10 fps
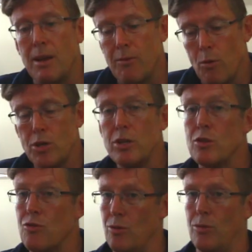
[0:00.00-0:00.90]

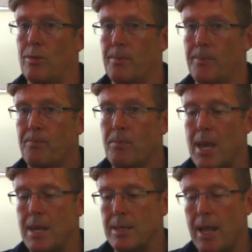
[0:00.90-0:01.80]
unfortunate truth
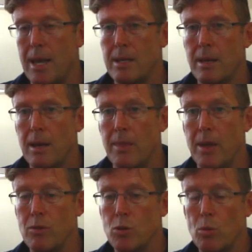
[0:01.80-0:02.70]
is that
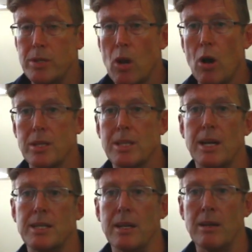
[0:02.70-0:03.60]
there is always a
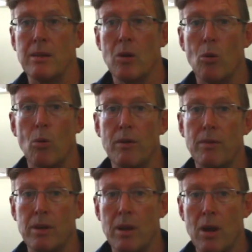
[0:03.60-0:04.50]
cost-cutting or
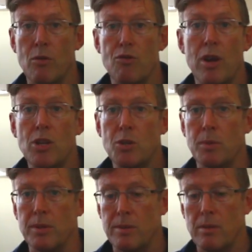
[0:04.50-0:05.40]
even
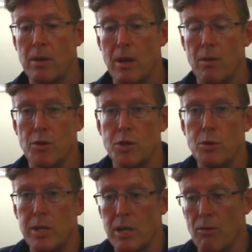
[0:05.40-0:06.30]
retrenchments and
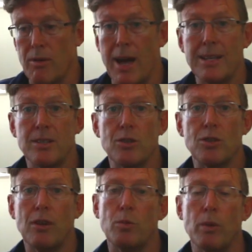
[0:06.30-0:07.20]
reducing of licensed
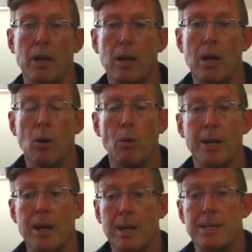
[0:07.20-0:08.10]
software
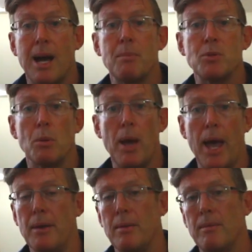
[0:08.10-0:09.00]
when times are
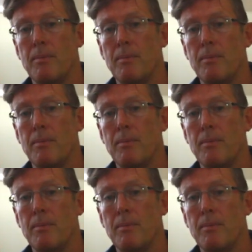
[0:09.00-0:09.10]
bad.